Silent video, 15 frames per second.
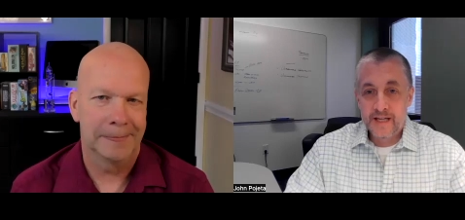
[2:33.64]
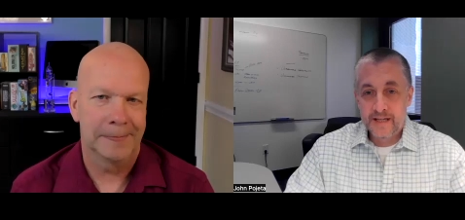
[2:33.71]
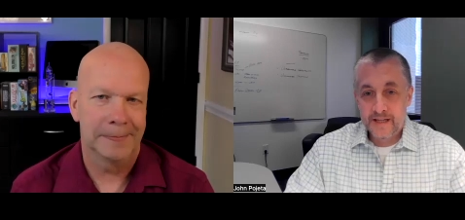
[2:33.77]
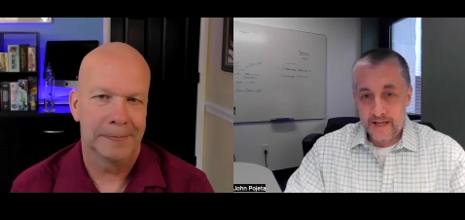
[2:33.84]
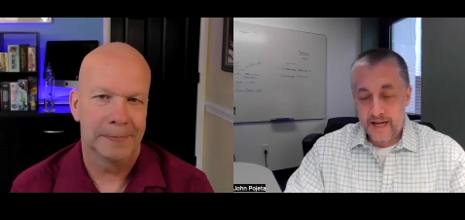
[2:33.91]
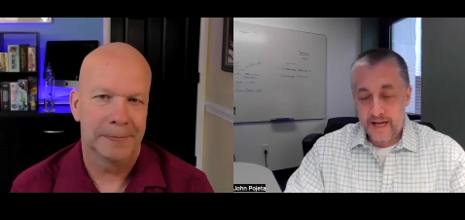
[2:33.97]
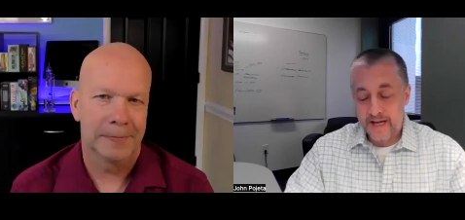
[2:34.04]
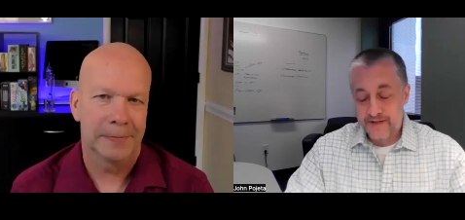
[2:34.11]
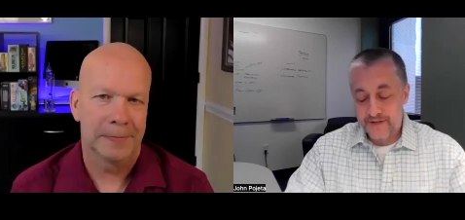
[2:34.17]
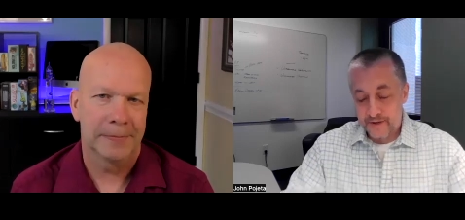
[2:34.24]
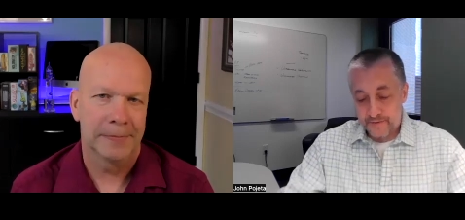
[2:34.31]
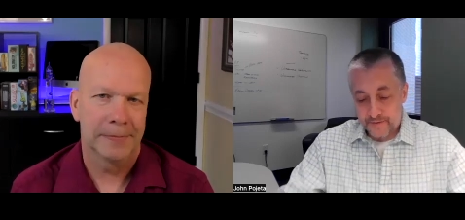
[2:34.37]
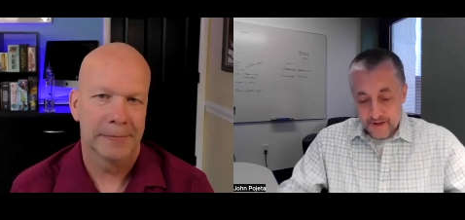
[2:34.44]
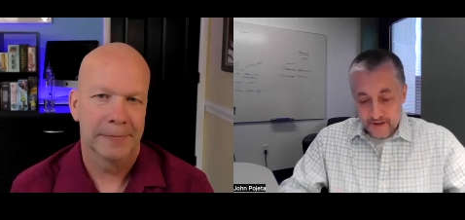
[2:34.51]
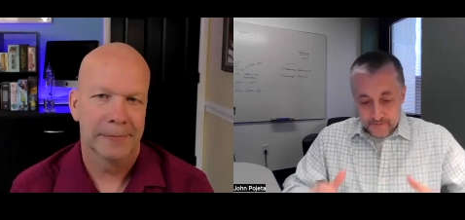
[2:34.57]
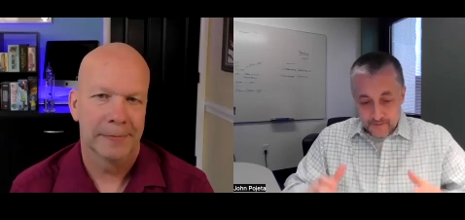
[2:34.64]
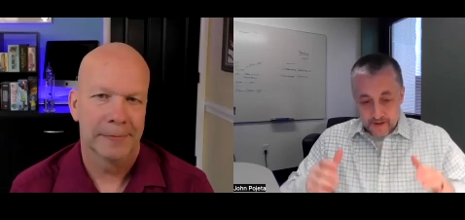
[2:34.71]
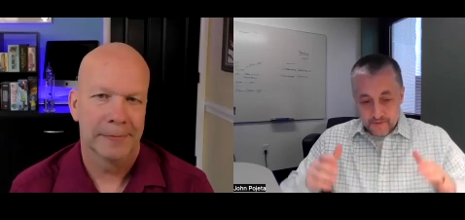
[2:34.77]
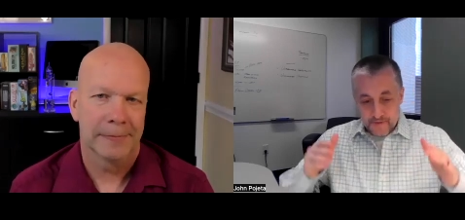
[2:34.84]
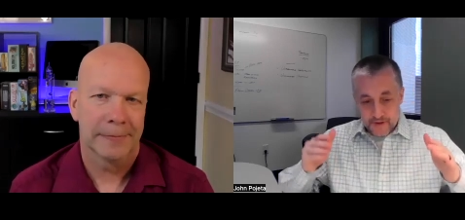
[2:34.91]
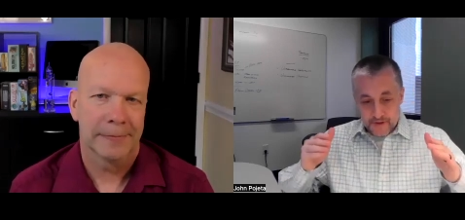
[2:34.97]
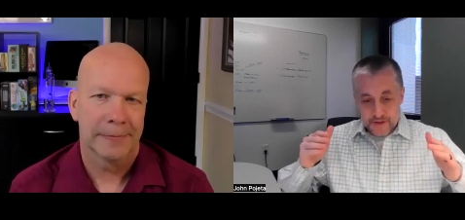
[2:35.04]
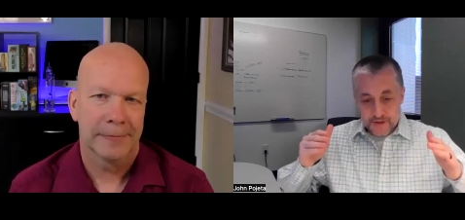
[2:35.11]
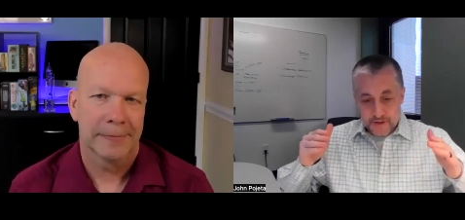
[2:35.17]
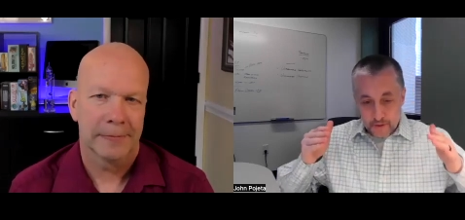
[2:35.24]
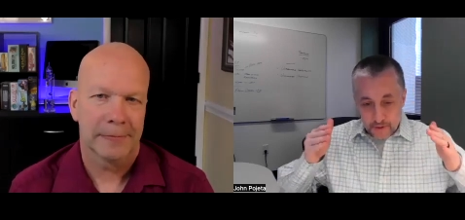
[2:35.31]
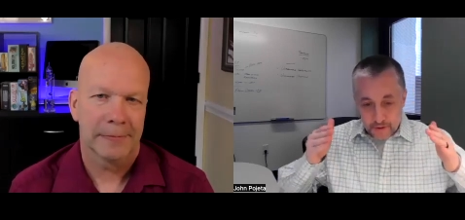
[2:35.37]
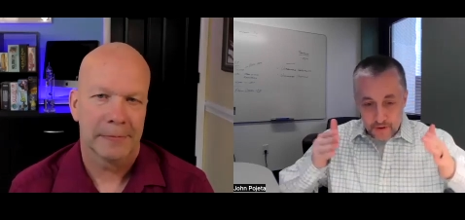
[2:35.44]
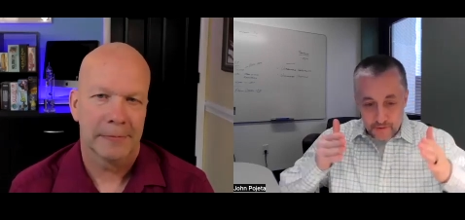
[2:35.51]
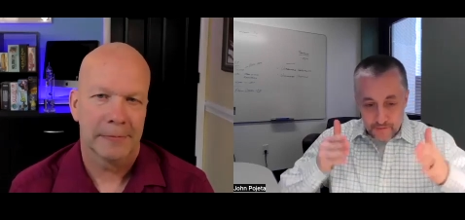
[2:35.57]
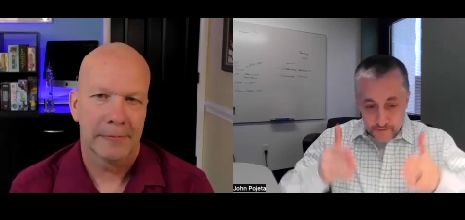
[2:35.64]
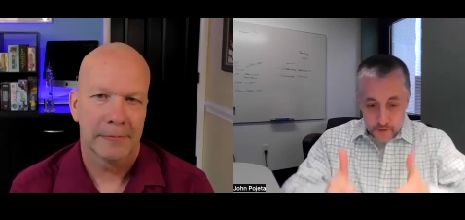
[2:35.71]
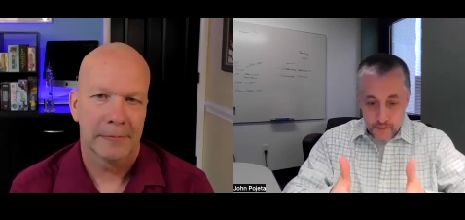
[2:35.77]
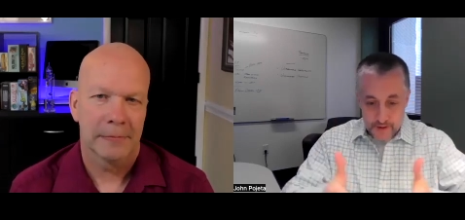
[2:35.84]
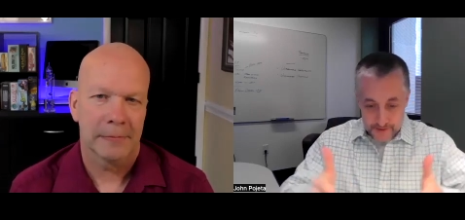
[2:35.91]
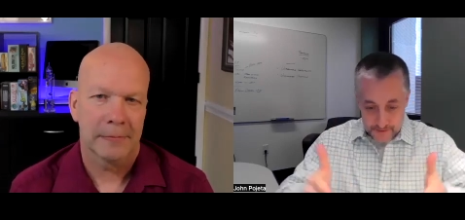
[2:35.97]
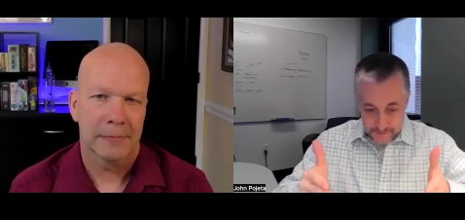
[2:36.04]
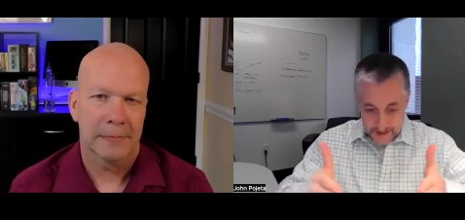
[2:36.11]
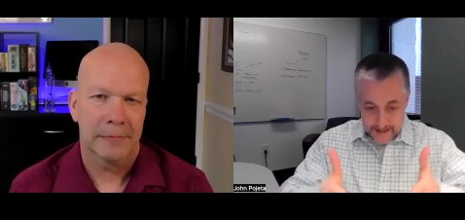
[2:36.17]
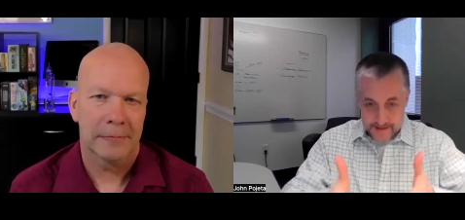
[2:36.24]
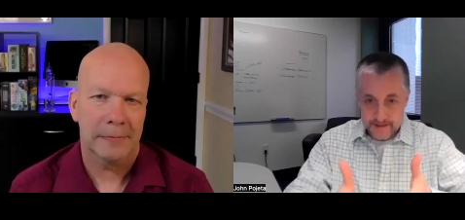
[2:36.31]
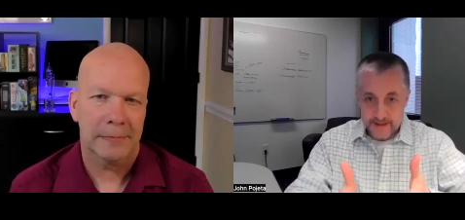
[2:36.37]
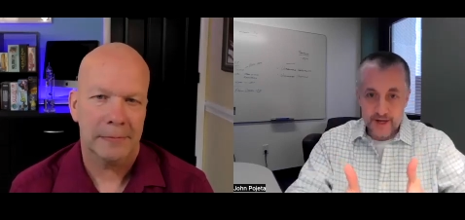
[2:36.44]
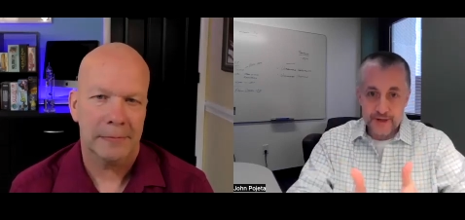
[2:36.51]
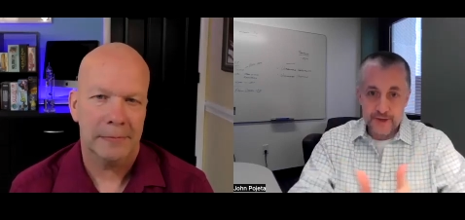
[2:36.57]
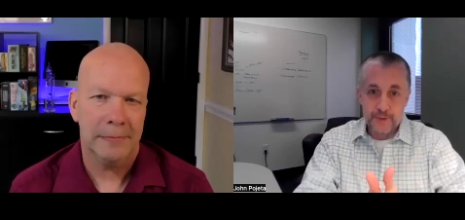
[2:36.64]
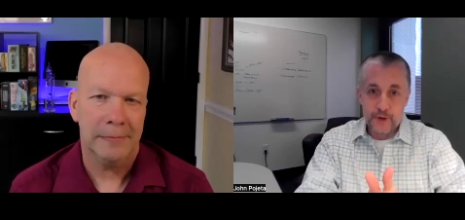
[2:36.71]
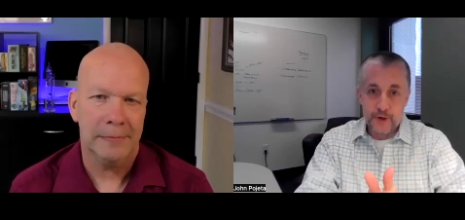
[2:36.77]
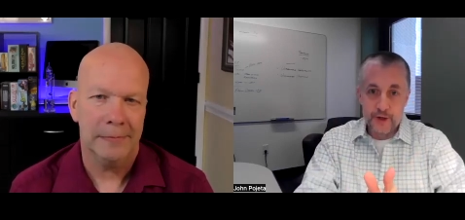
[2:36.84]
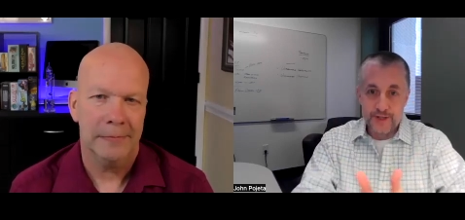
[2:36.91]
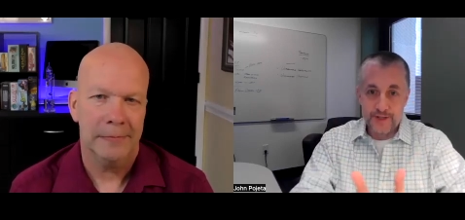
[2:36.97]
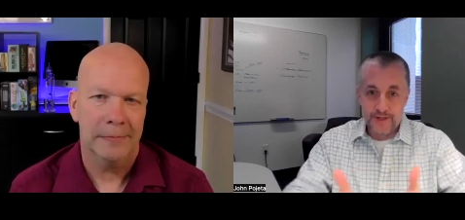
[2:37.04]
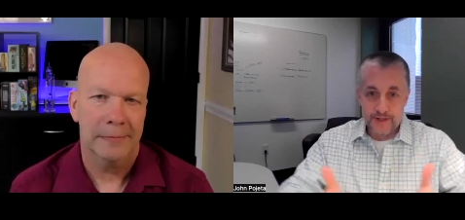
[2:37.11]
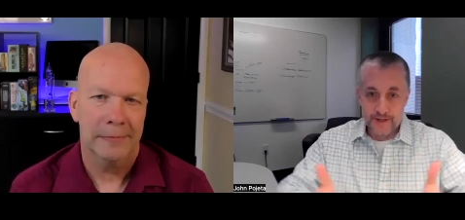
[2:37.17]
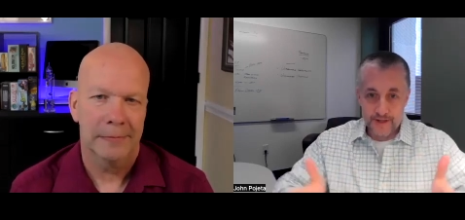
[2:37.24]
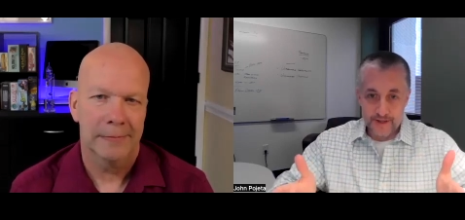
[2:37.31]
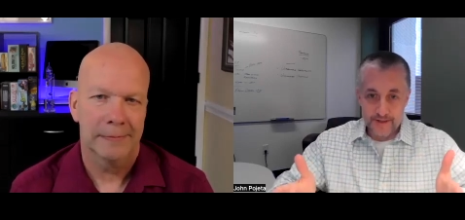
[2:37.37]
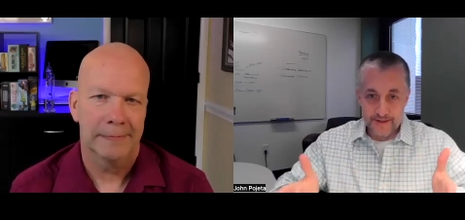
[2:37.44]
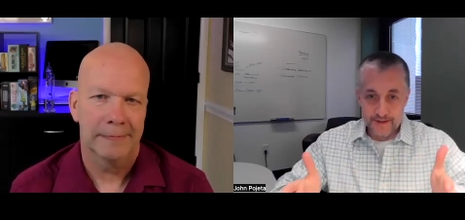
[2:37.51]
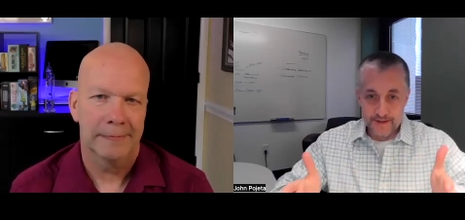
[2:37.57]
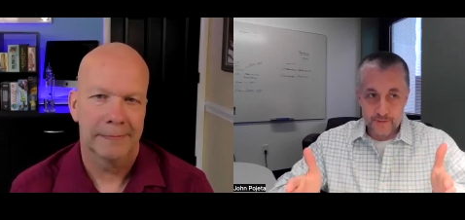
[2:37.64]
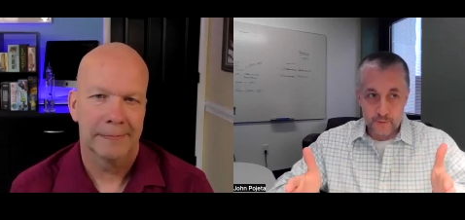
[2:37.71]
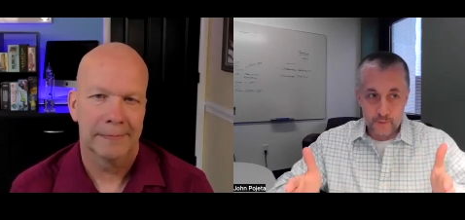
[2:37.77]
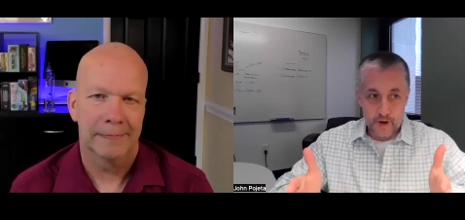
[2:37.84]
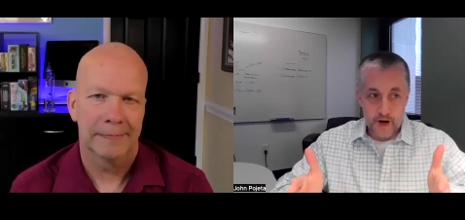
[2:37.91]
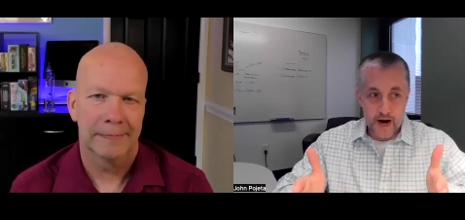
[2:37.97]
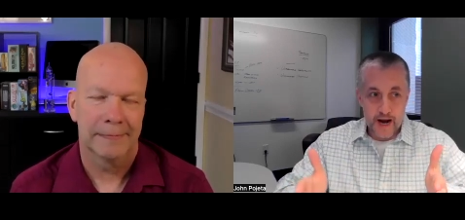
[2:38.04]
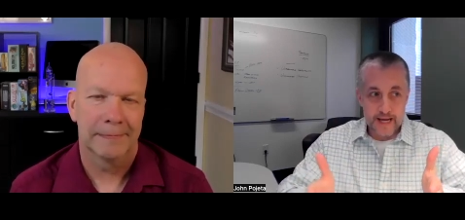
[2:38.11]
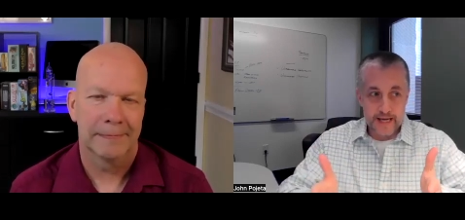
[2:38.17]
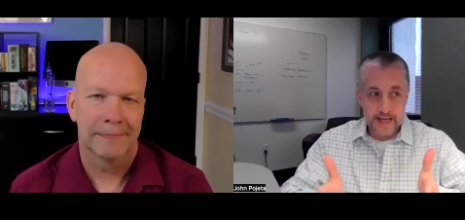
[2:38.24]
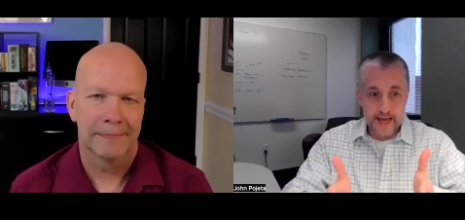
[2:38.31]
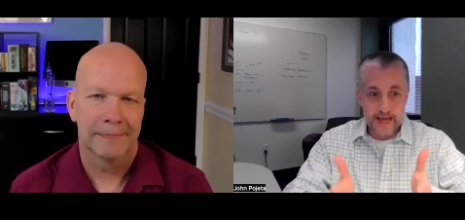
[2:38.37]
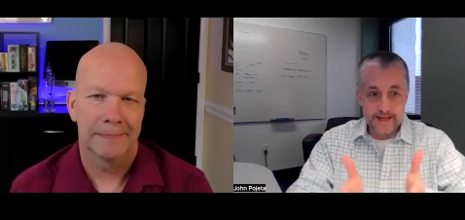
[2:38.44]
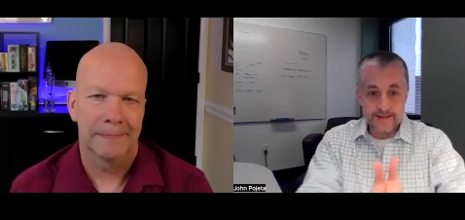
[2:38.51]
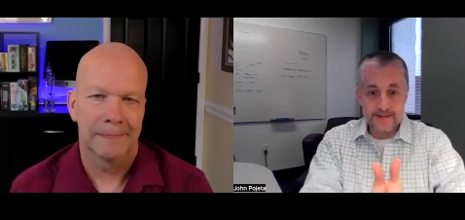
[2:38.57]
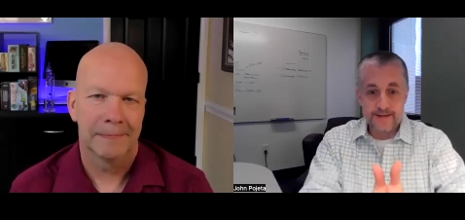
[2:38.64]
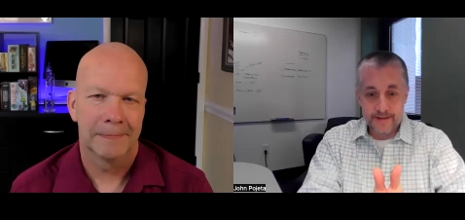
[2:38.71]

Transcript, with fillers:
Speaker 1: Yeah. So if, if the solo focus for that salesperson is where I get